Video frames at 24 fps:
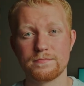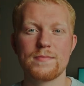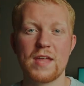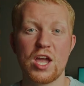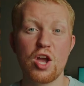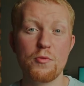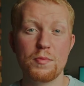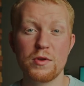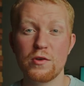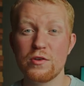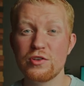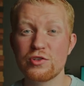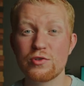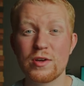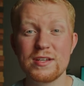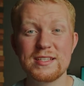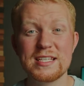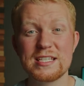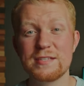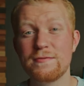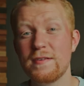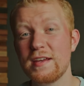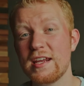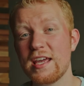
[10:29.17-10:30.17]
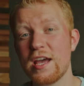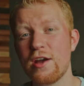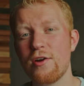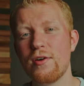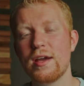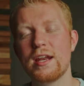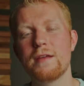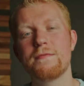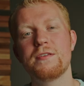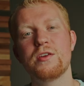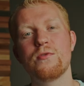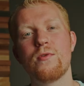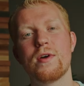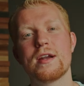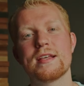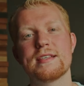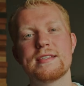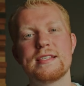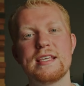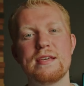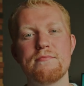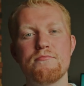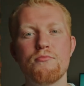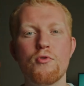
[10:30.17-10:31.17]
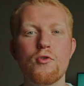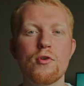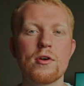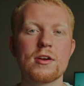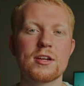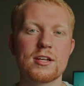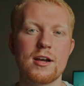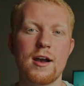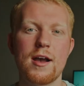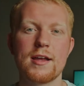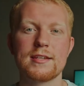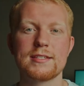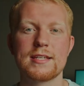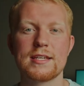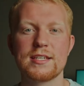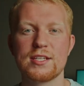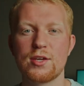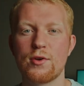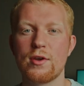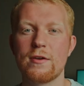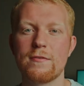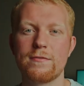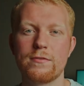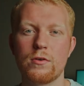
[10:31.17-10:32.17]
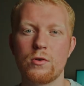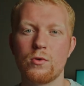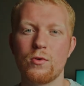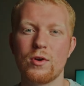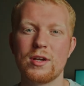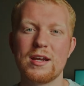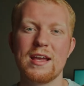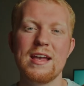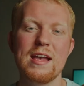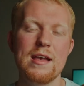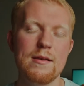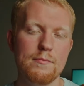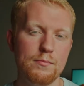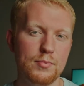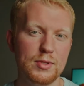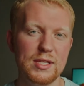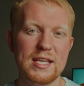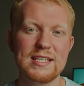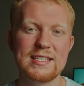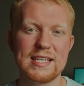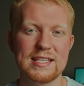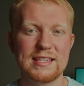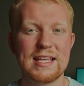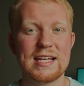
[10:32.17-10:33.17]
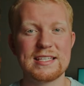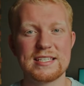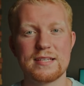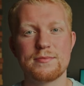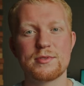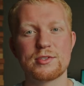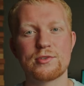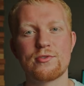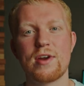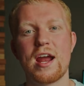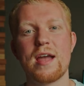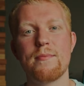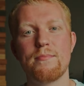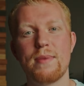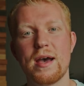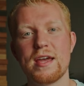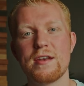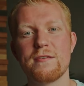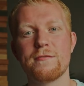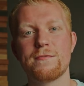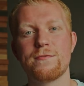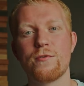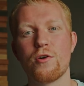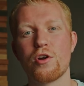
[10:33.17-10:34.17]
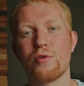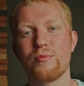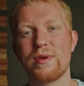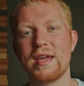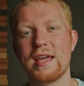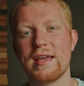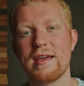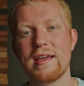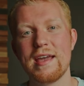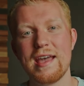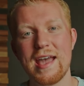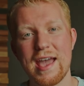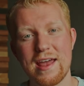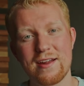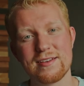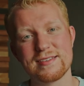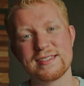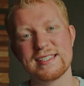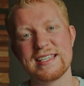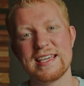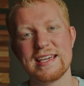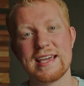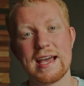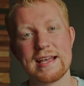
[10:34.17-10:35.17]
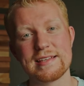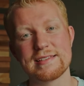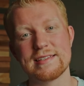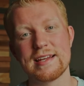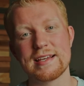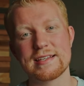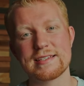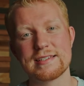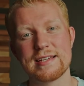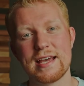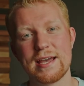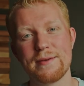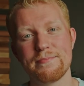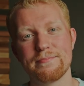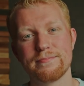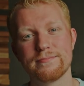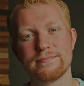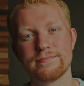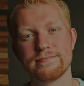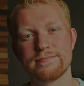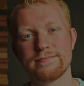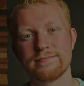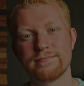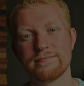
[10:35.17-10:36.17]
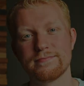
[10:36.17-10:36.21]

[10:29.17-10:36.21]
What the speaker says: I hope you enjoyed this video, and if you want to see more content going forward, please hit that subscribe button for me, and I'll see you guys next time.